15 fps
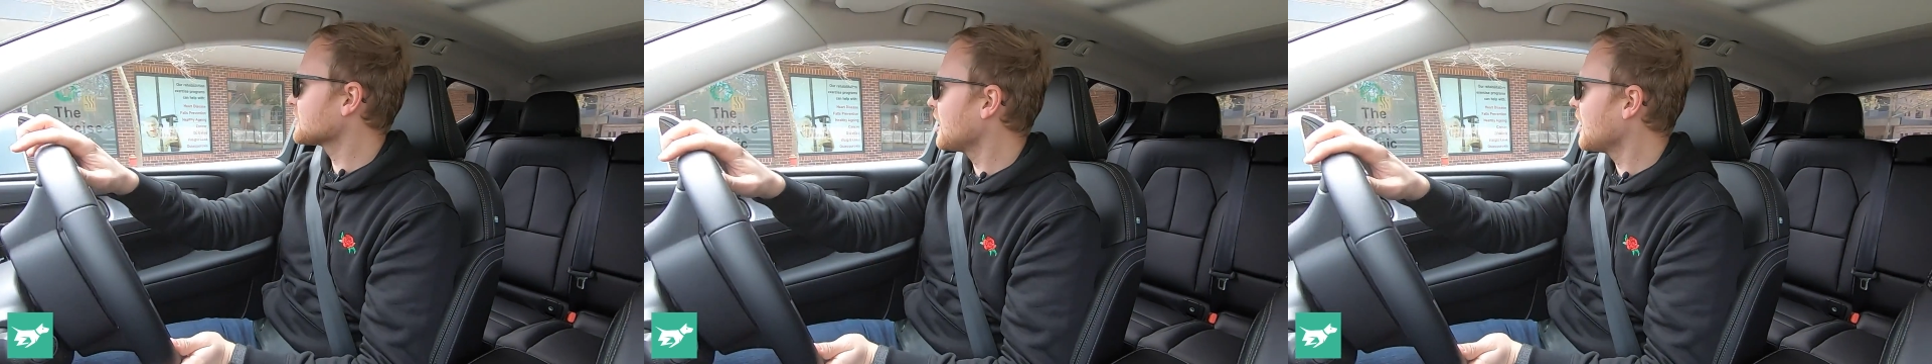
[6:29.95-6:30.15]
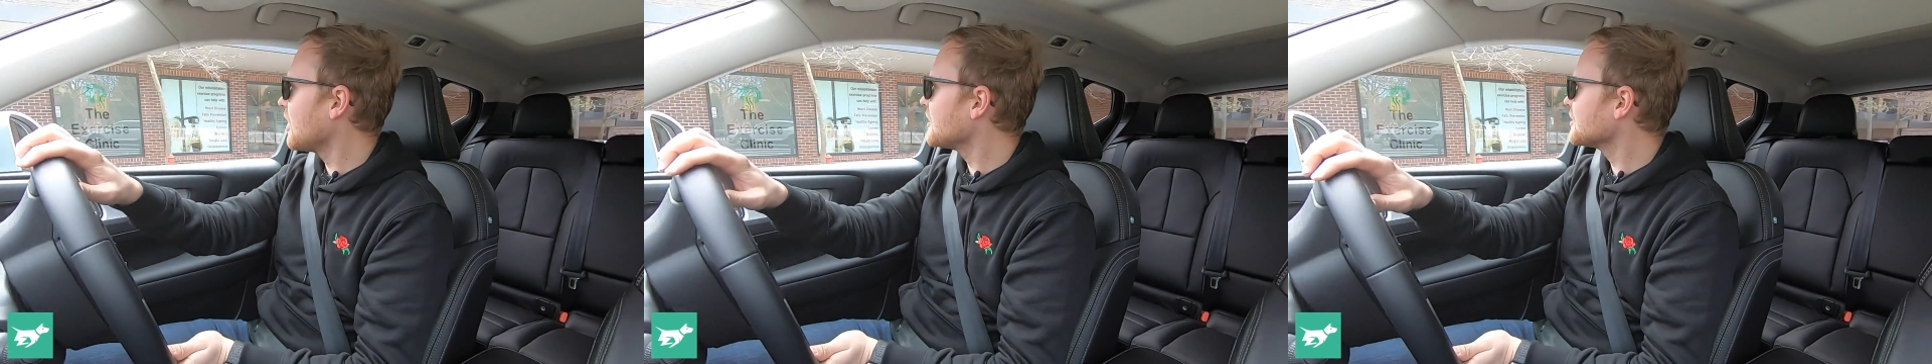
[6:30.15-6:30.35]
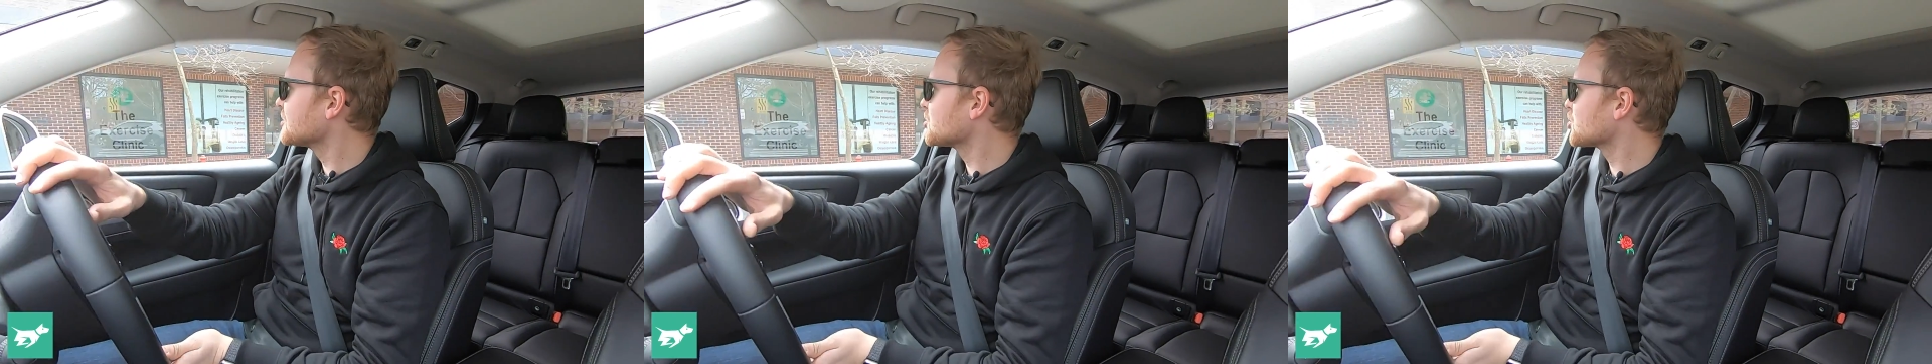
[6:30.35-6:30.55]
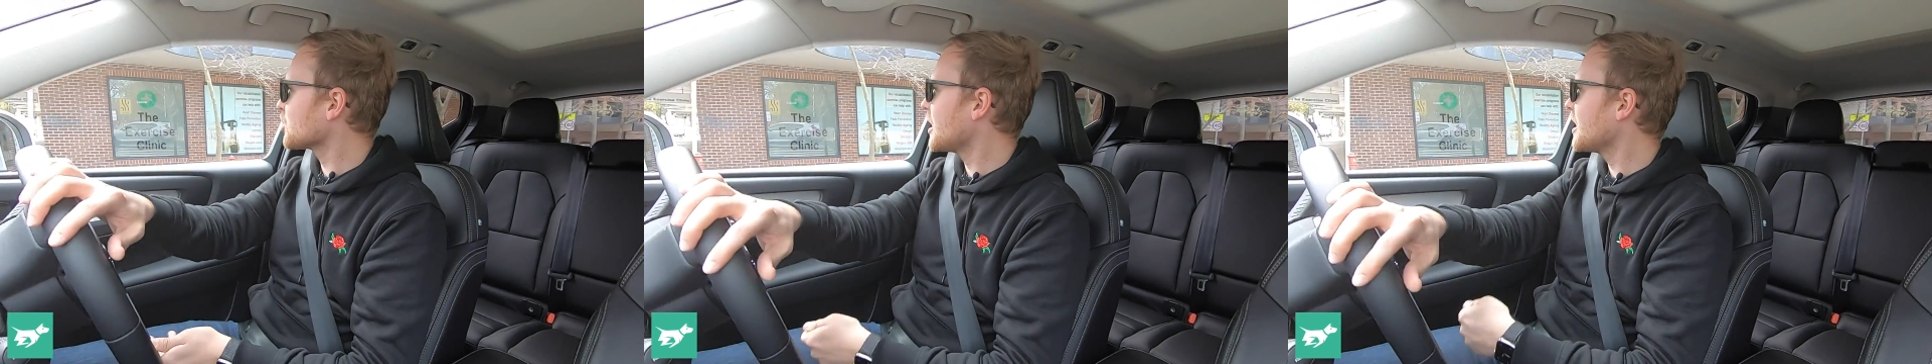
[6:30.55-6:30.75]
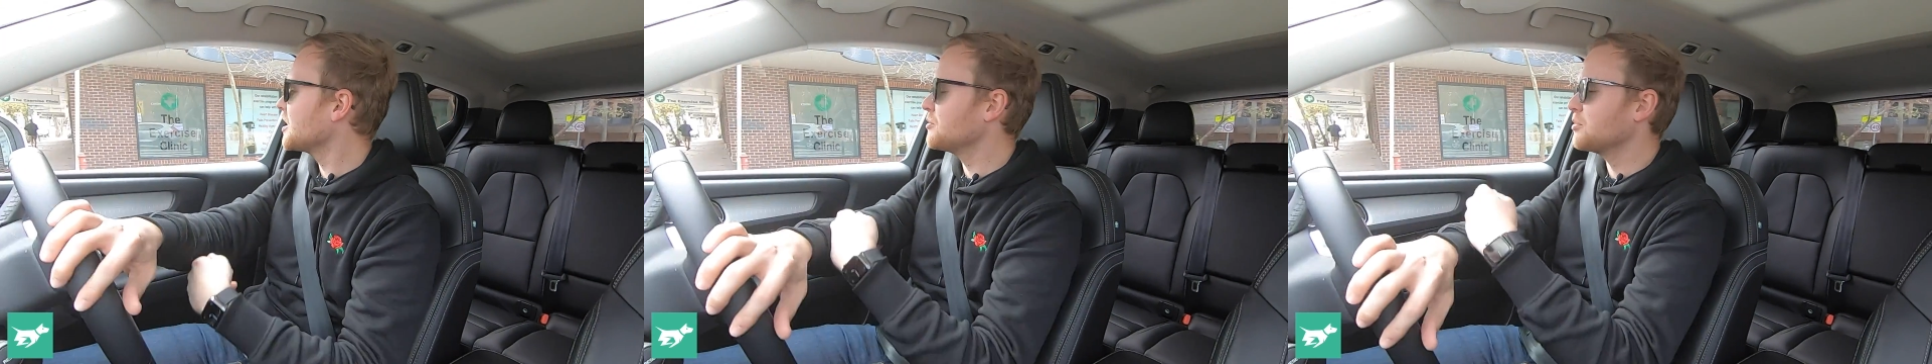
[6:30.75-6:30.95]
cars
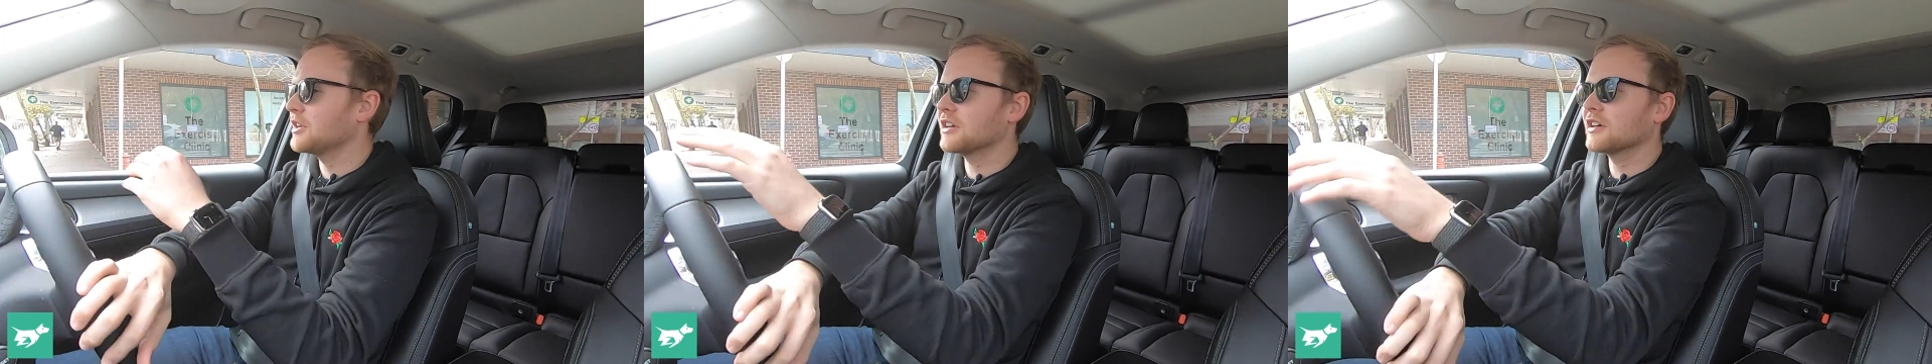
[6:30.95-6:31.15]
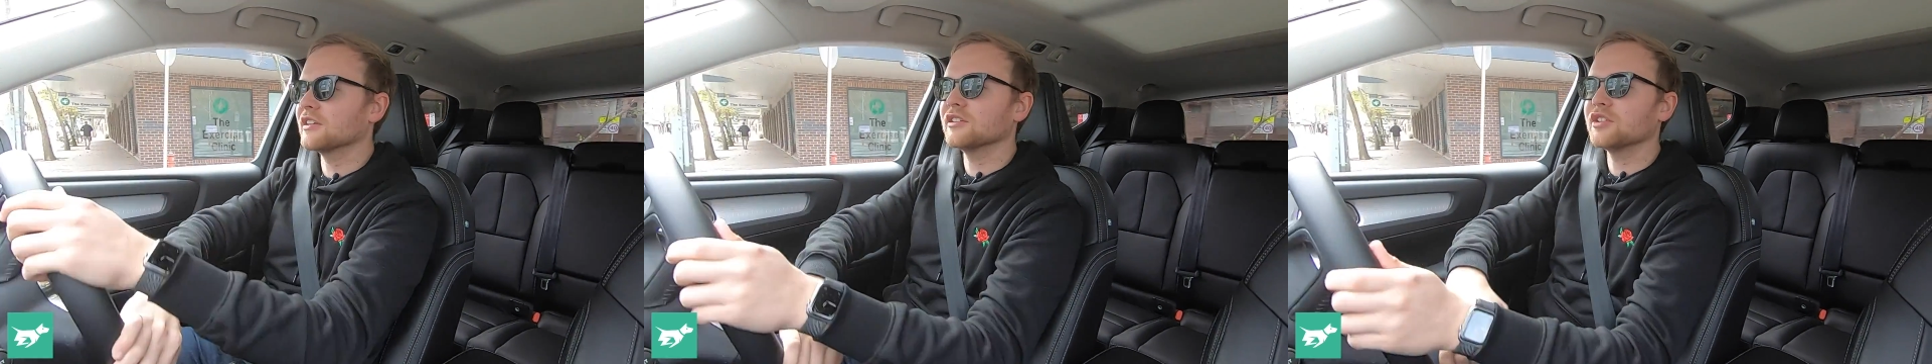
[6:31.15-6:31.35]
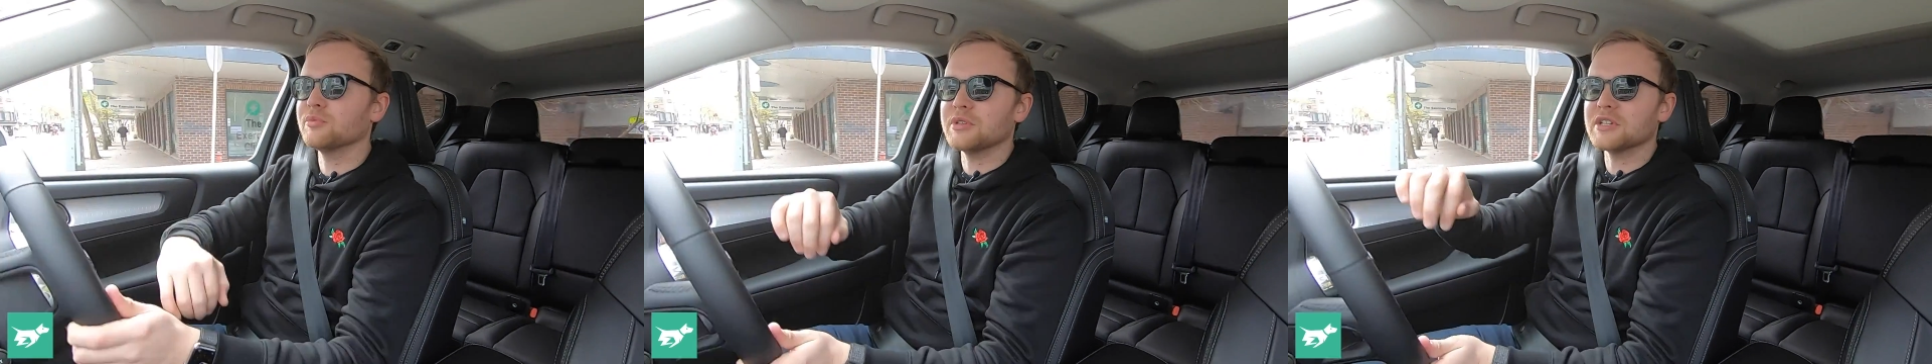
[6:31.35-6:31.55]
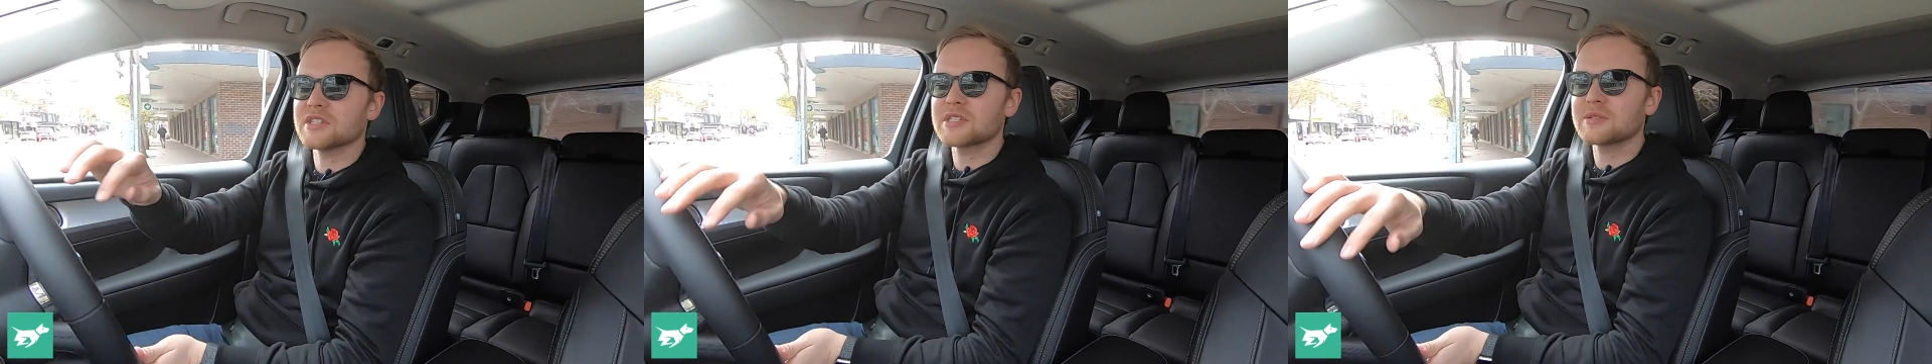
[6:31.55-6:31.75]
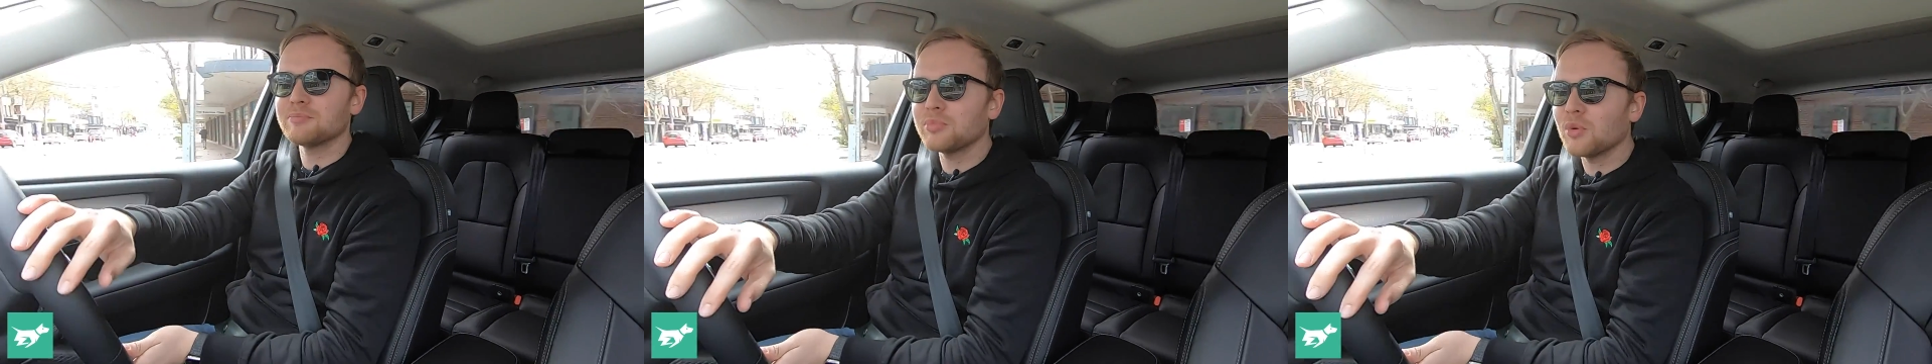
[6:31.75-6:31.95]
try and be a little bit
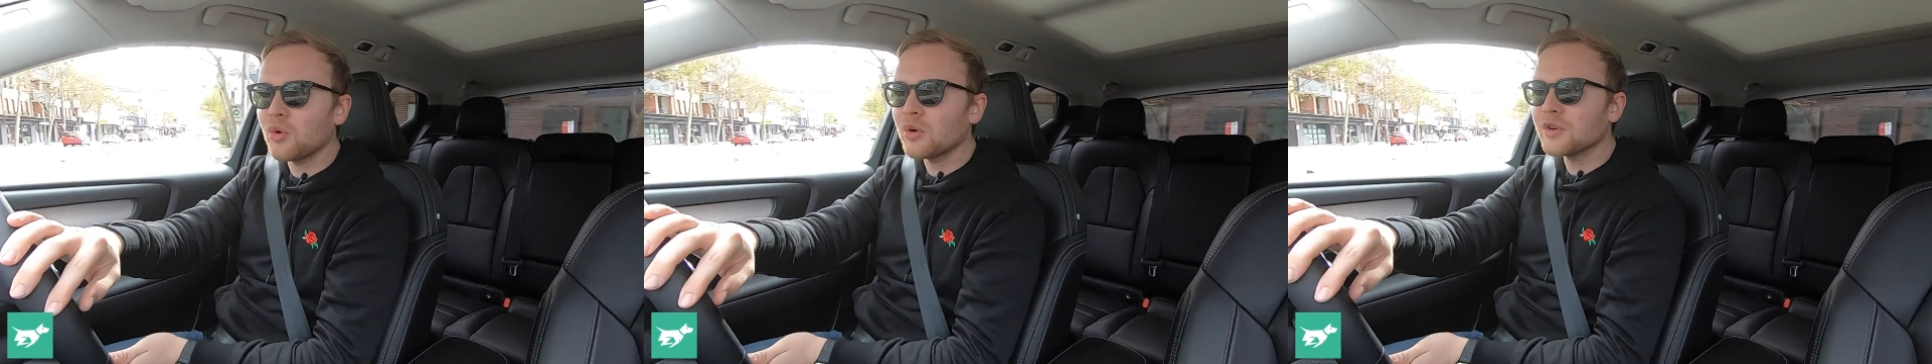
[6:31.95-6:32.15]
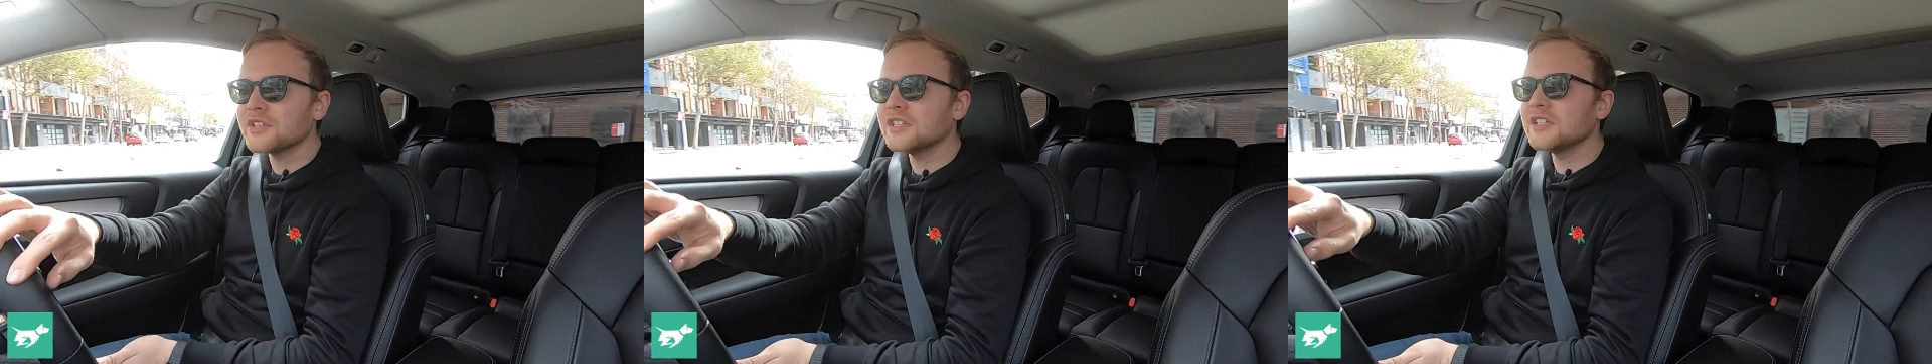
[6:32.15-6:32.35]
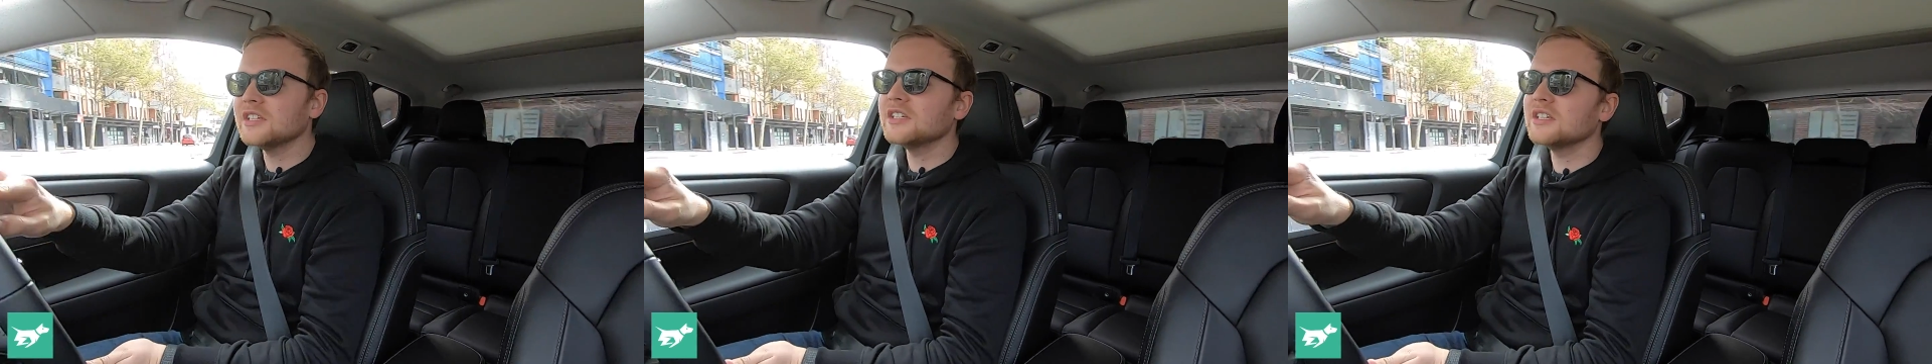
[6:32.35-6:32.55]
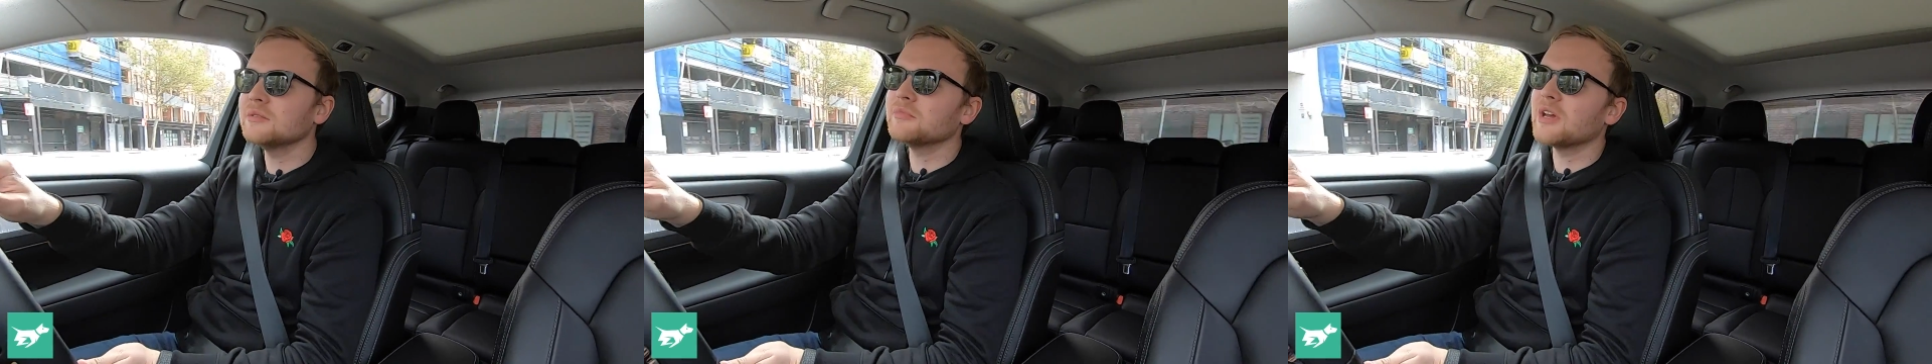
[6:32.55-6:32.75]
sporty,